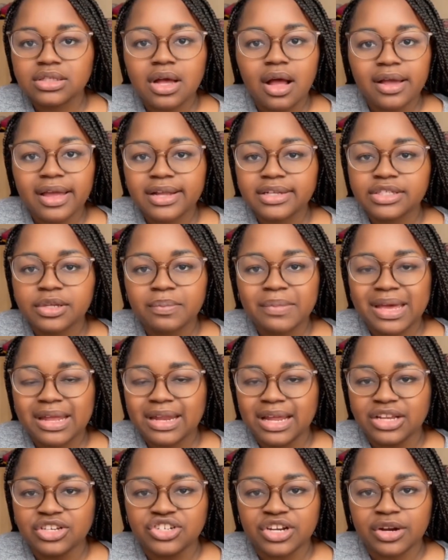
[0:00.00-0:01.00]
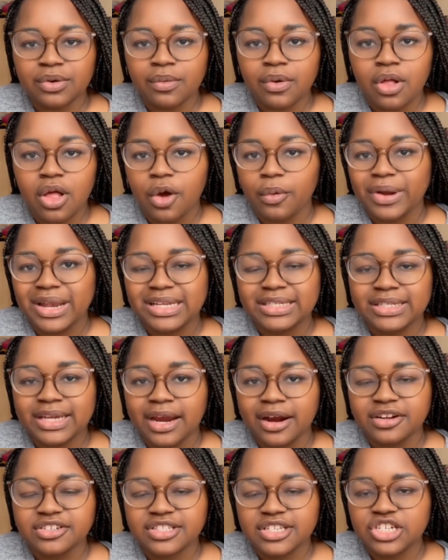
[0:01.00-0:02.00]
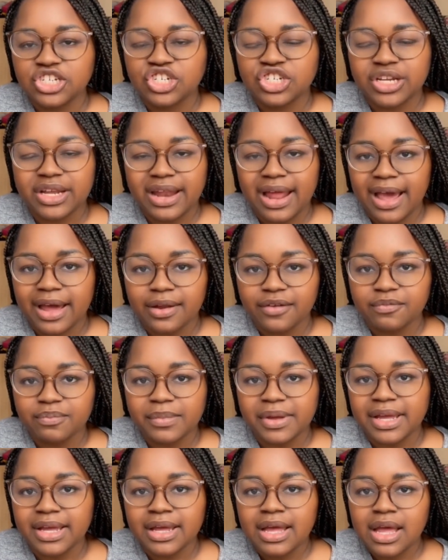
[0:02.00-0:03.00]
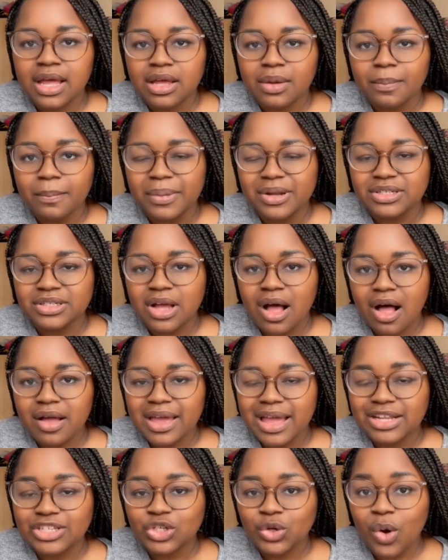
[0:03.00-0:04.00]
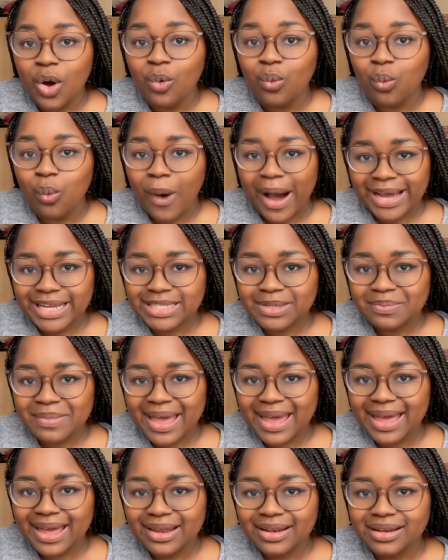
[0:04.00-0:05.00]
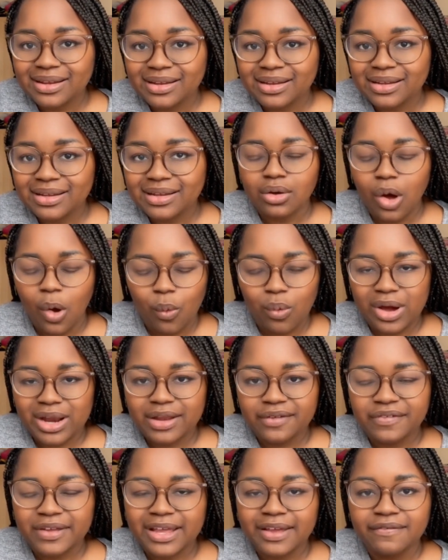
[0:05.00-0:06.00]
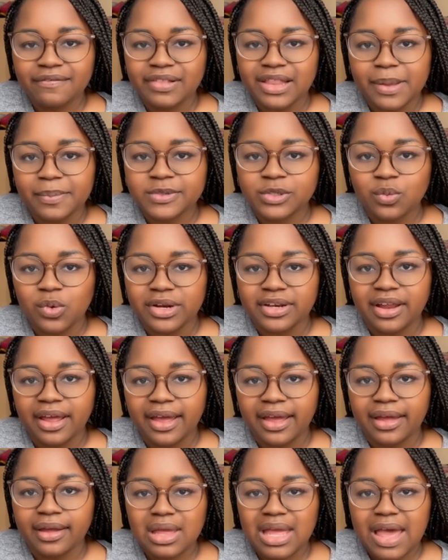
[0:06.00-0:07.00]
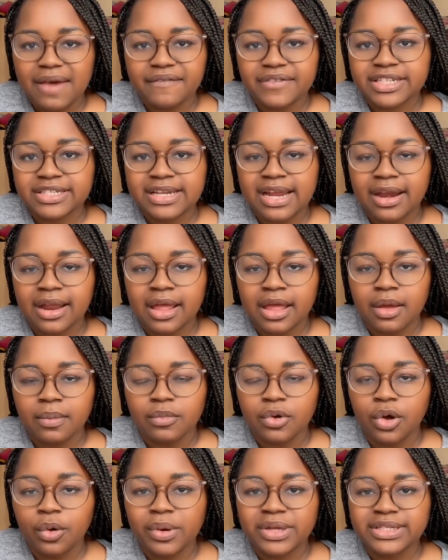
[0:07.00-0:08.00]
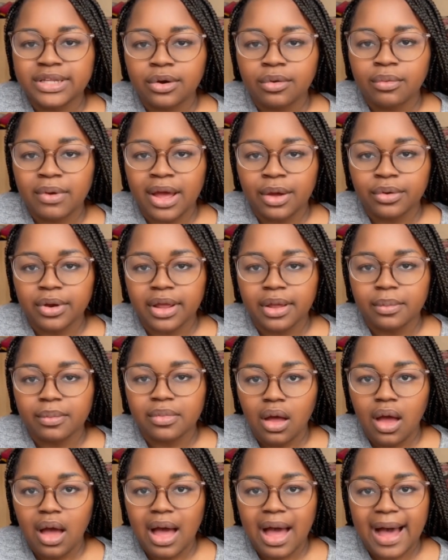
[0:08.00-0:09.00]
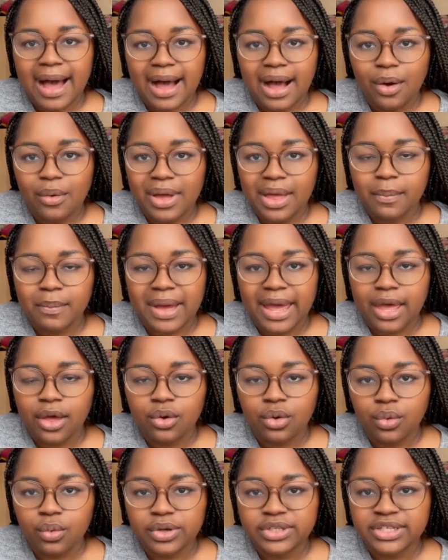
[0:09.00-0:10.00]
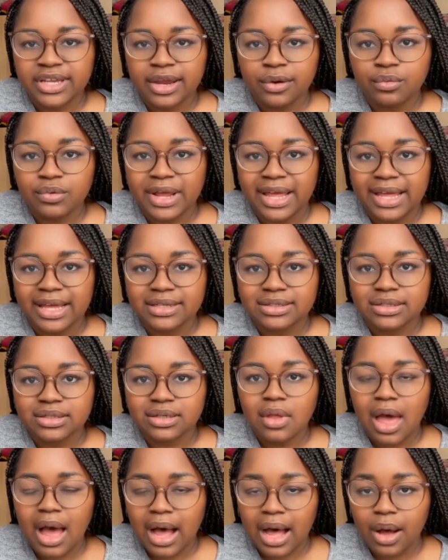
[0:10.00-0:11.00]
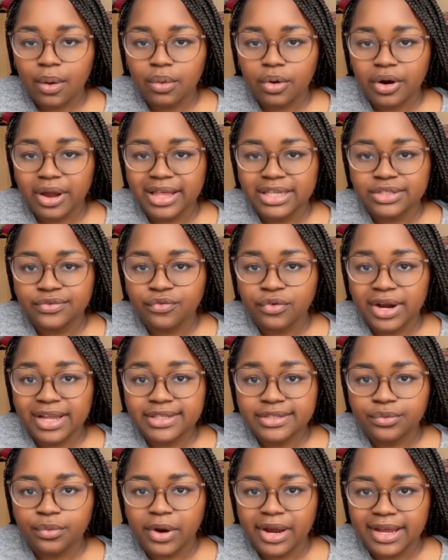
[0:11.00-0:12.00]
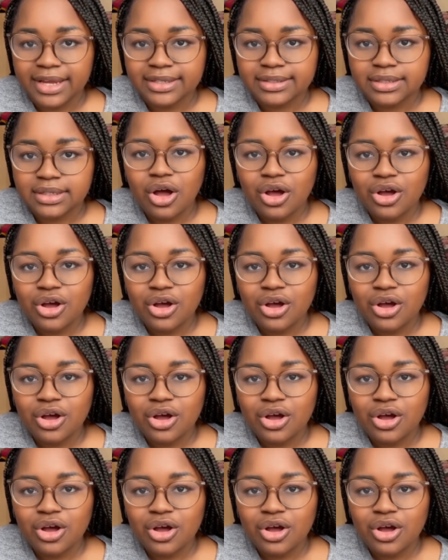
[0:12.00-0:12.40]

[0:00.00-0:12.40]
Talking to men in general already scares the shit out of me, but talking to a white man? What if he flips one day? If it's not him, who is it around him? How and by who was he raised? How were his friends raised?